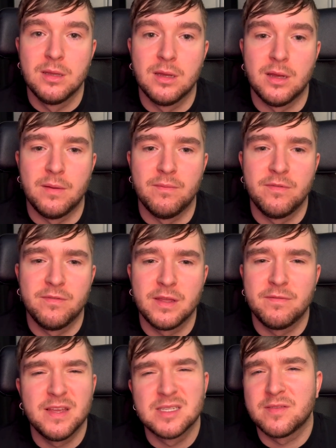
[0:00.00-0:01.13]
um, th-
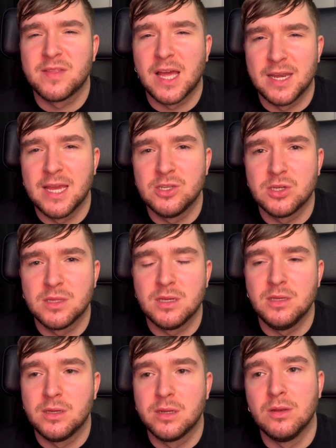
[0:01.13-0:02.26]
things of that nature that
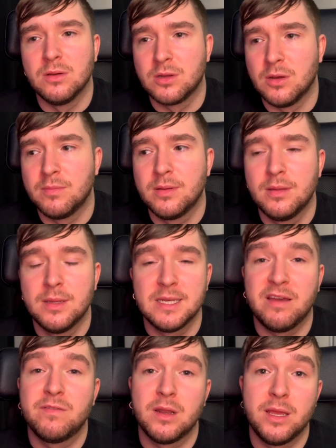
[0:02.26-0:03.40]
you can look up
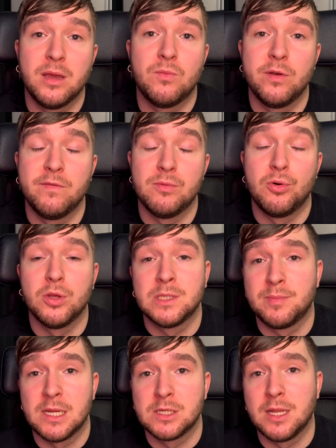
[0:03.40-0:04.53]
definitely on one of the more
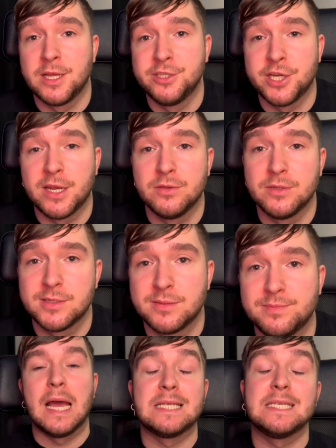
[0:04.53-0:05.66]
specialized channels.
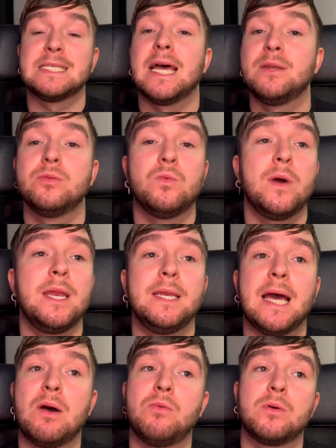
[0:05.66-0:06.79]
As I said, when in
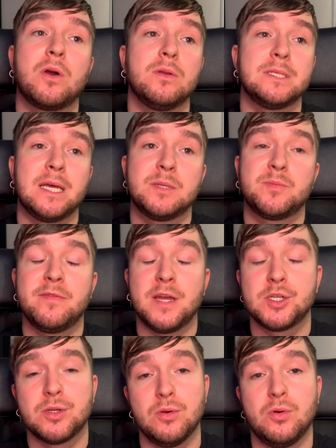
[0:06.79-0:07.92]
doubt, contact a
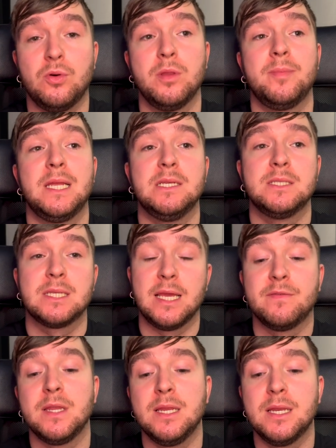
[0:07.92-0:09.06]
professional or the police
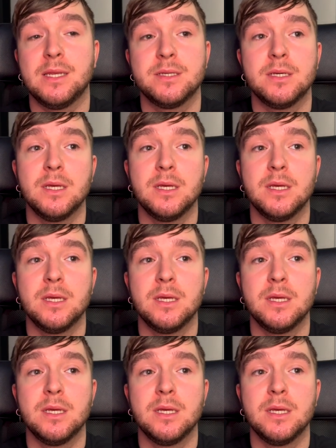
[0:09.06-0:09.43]
if needed.